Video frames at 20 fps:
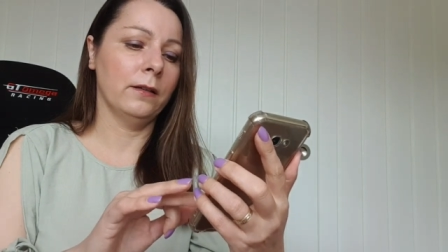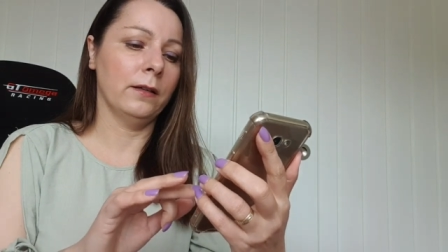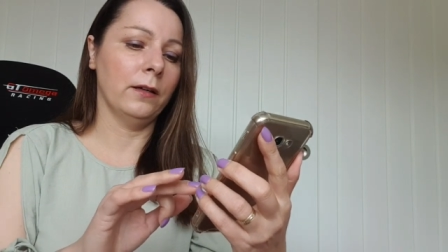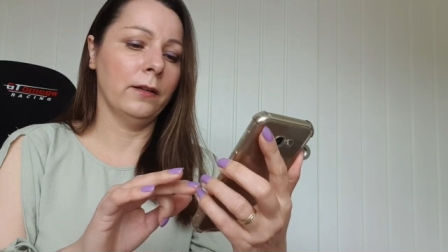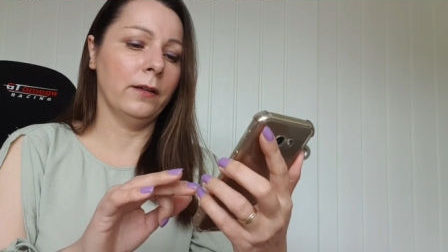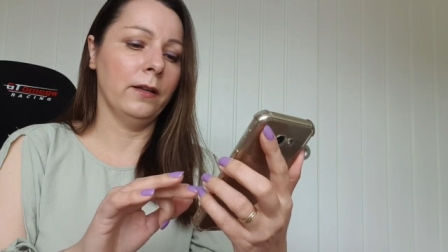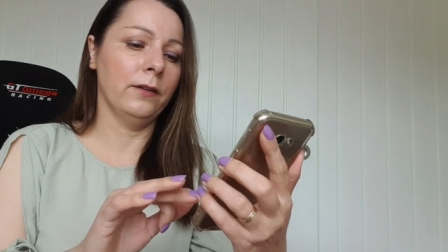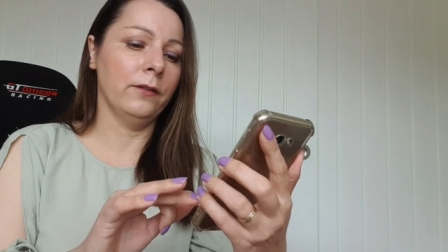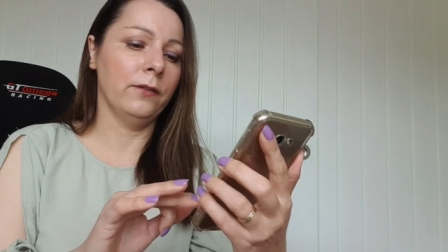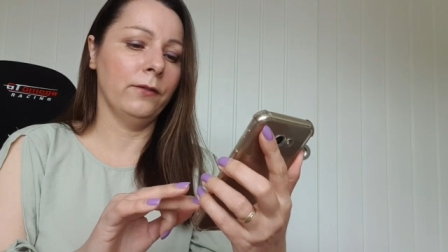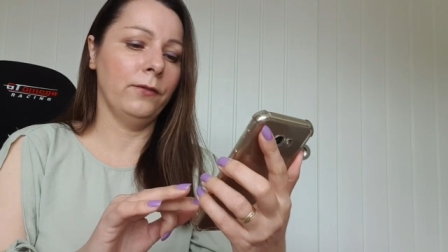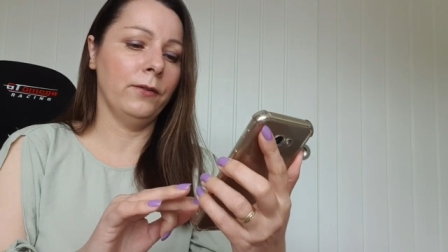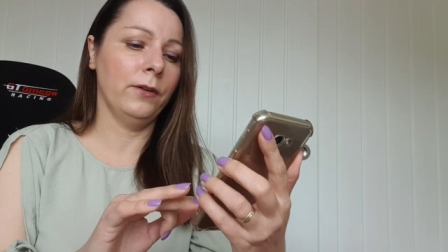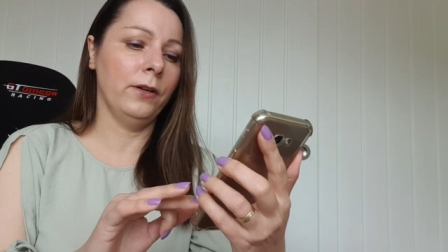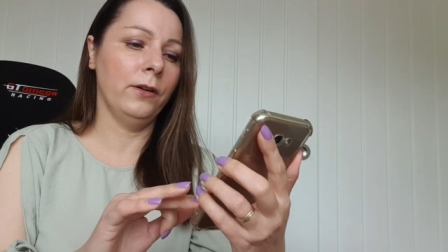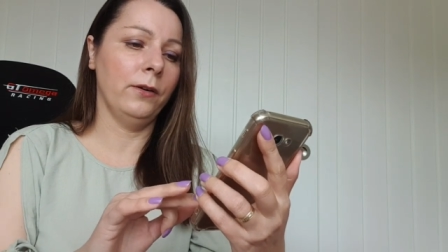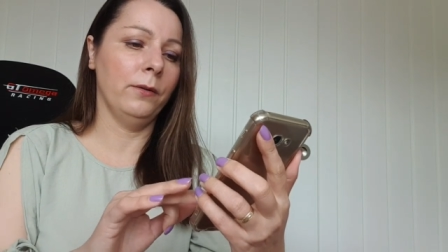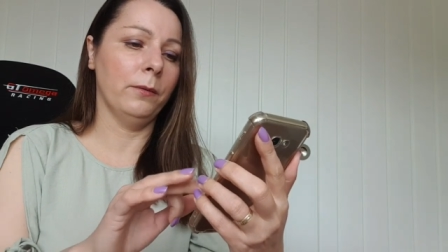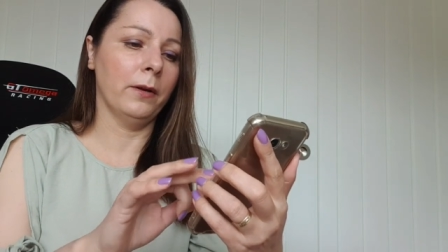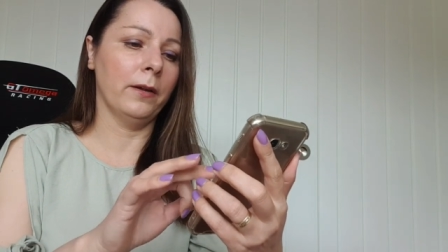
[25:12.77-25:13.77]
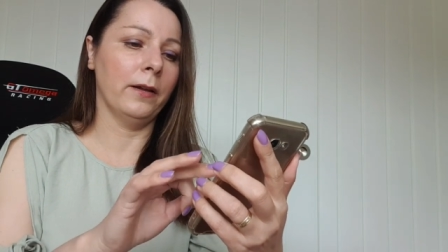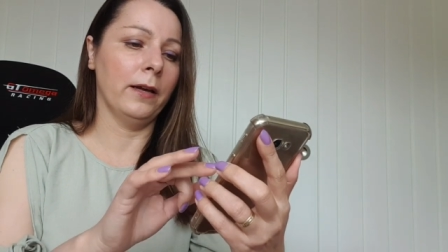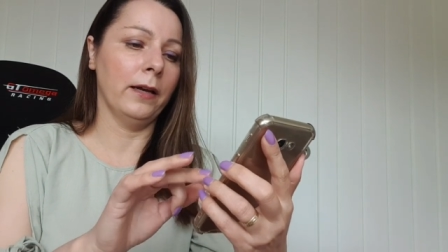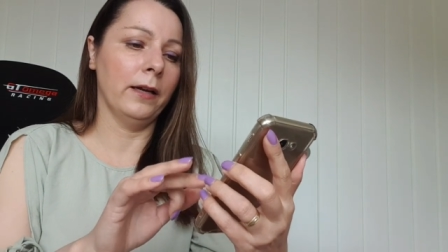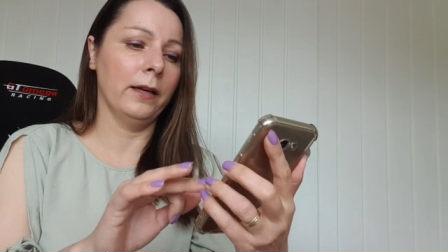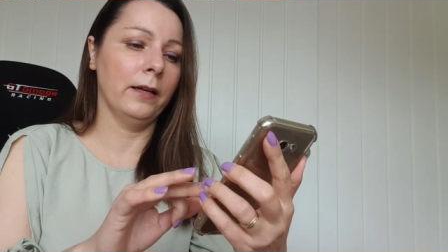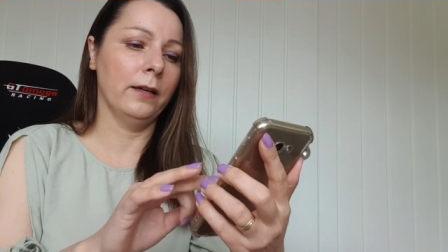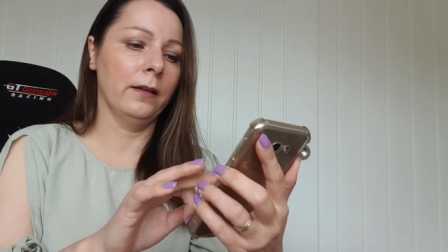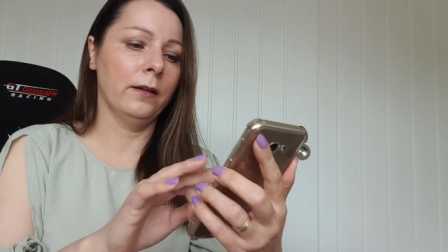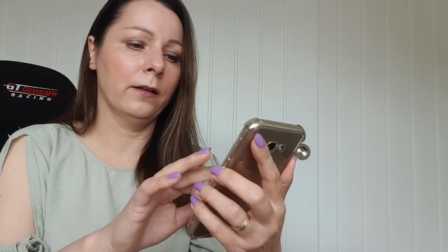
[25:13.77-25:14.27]
Are those are for new, are
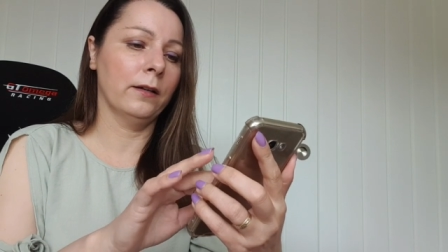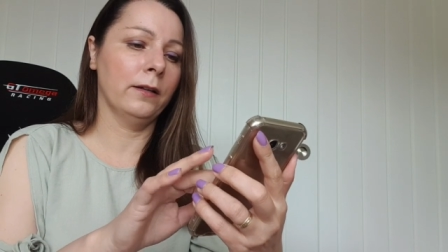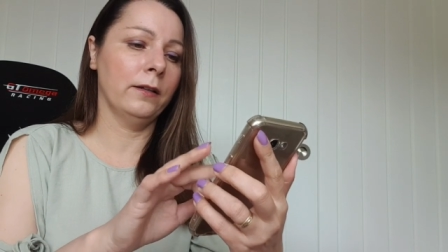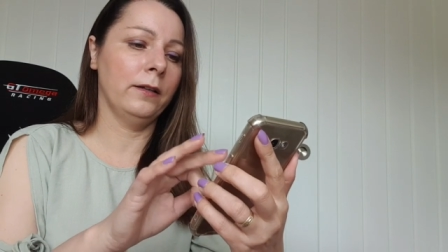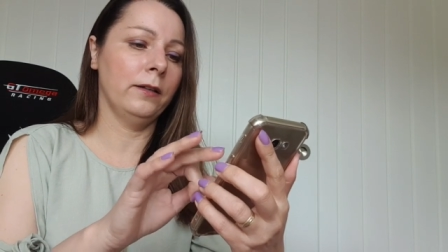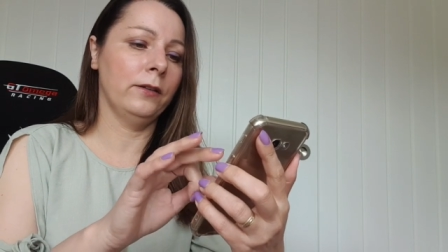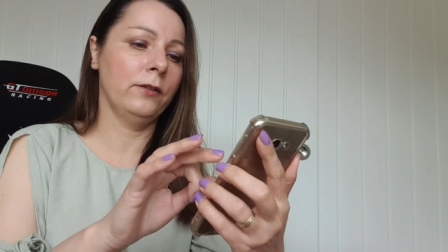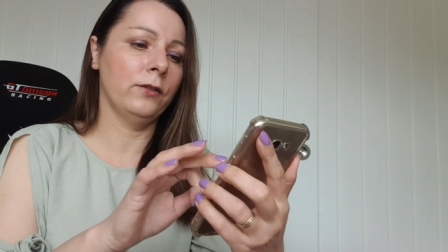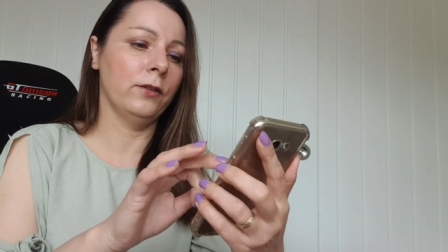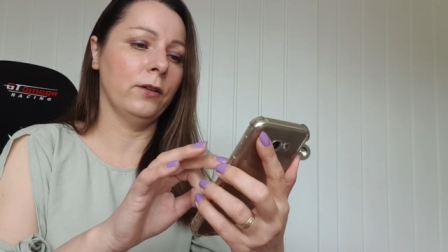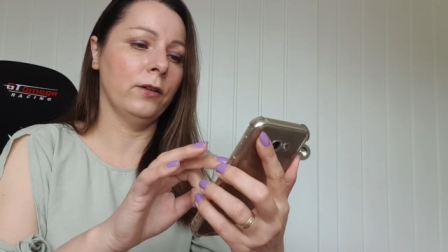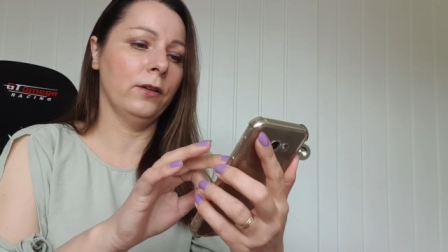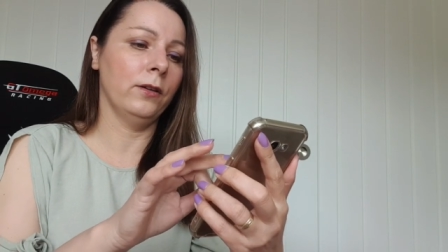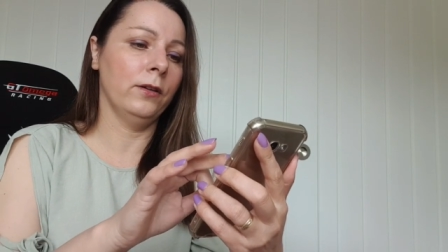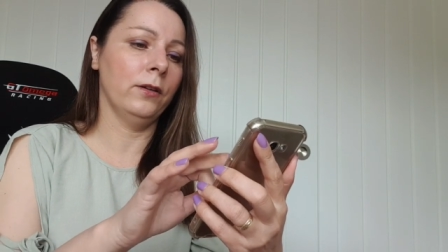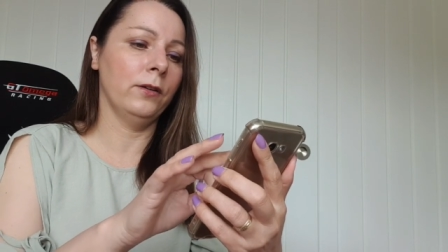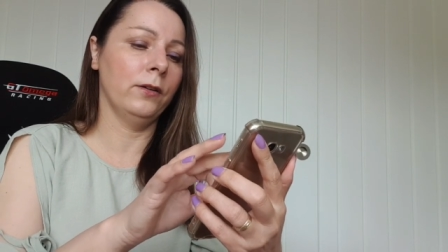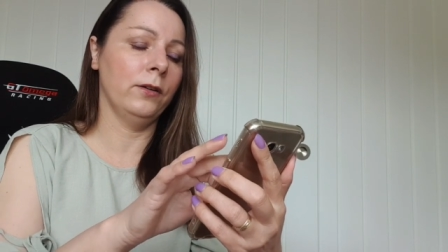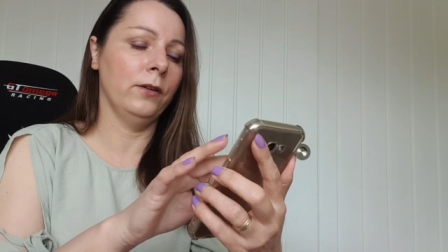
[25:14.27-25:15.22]
they? Condition.